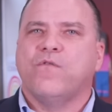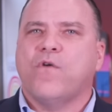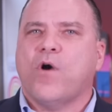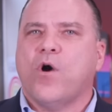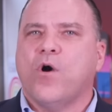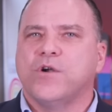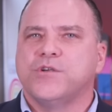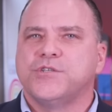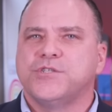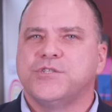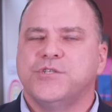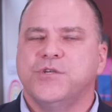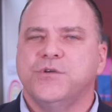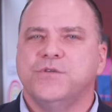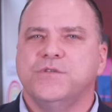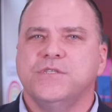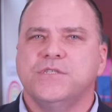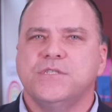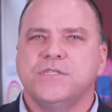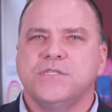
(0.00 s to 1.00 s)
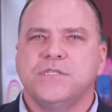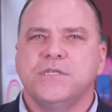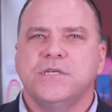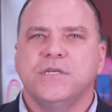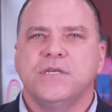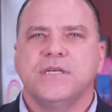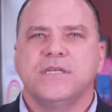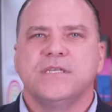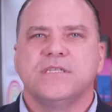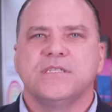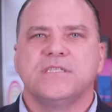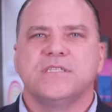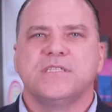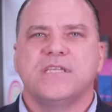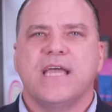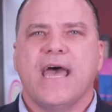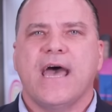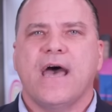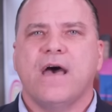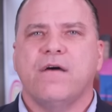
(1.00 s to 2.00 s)
of our students,
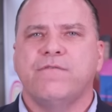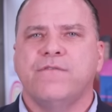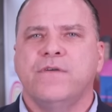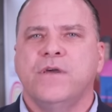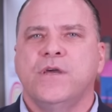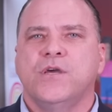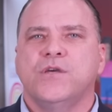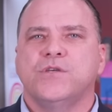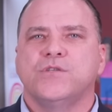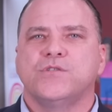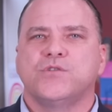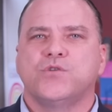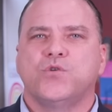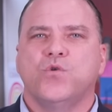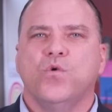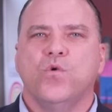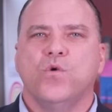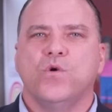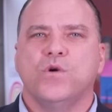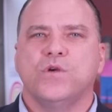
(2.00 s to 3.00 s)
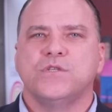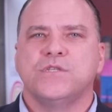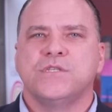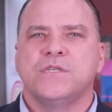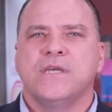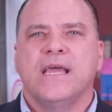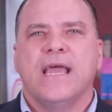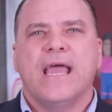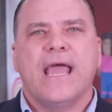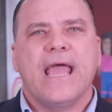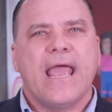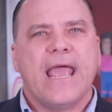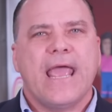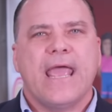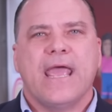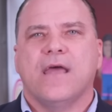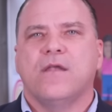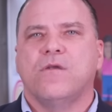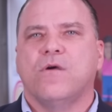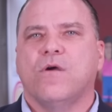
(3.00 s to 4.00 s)
staff, schools,
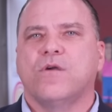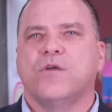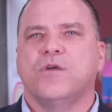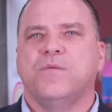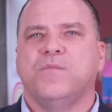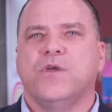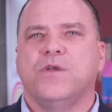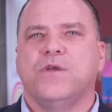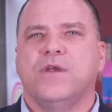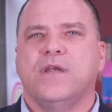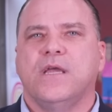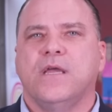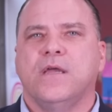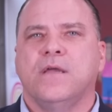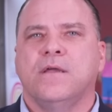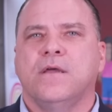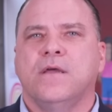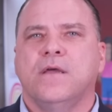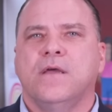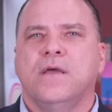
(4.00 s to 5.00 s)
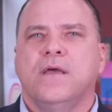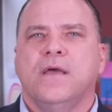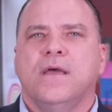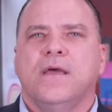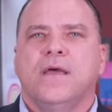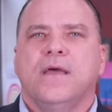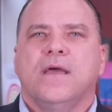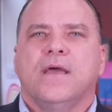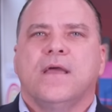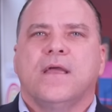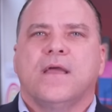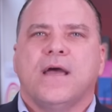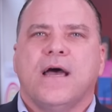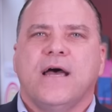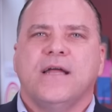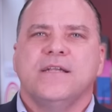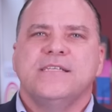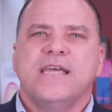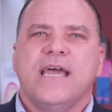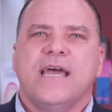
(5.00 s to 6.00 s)
and our community.
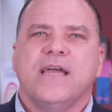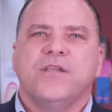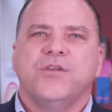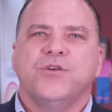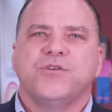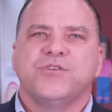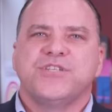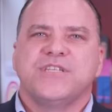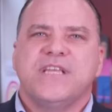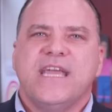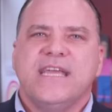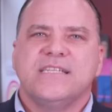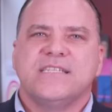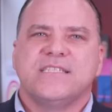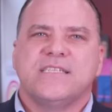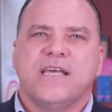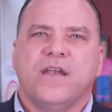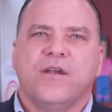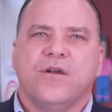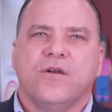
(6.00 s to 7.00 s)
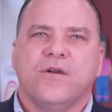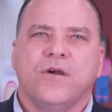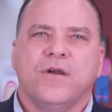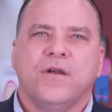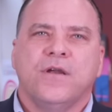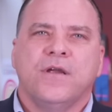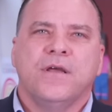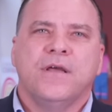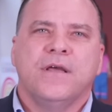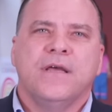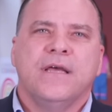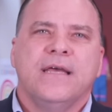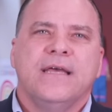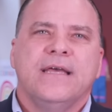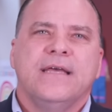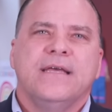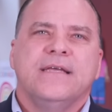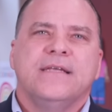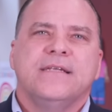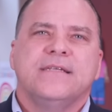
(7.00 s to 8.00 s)
Contact your state senator.
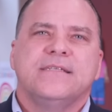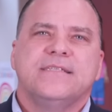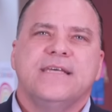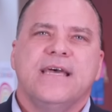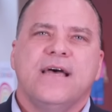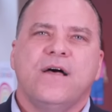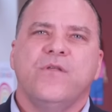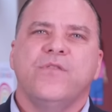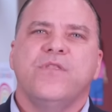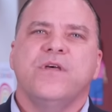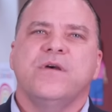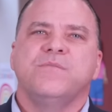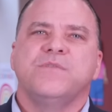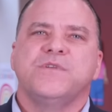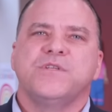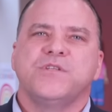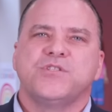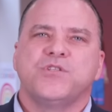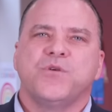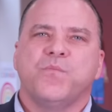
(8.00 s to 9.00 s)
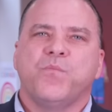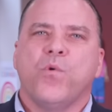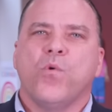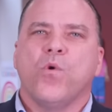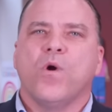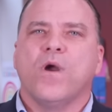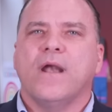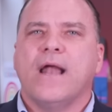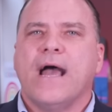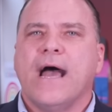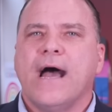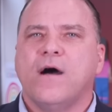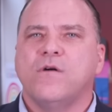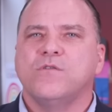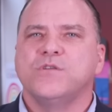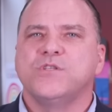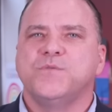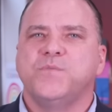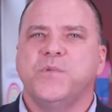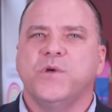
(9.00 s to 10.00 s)
Tell them to support
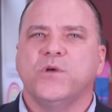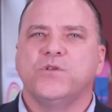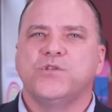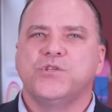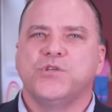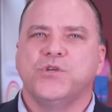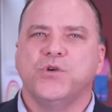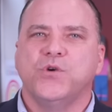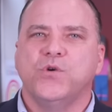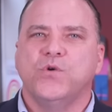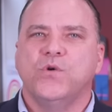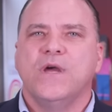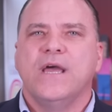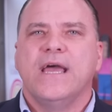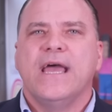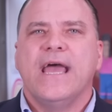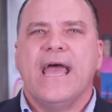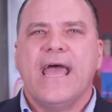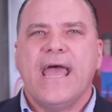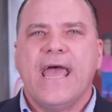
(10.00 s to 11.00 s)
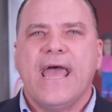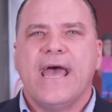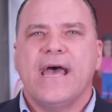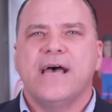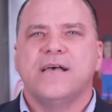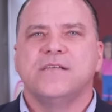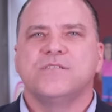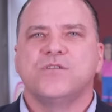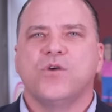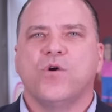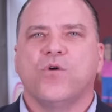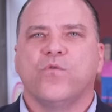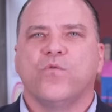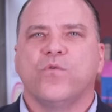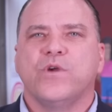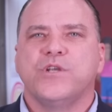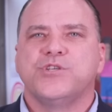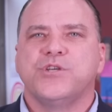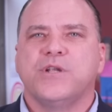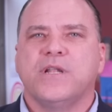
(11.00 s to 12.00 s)
House Bill 2 as
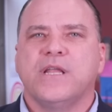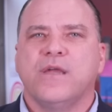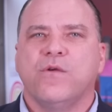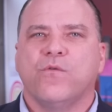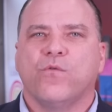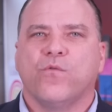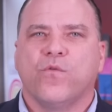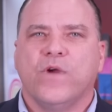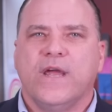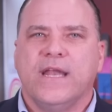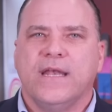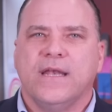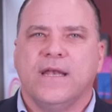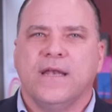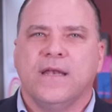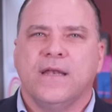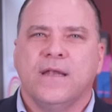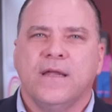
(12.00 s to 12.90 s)
originally written.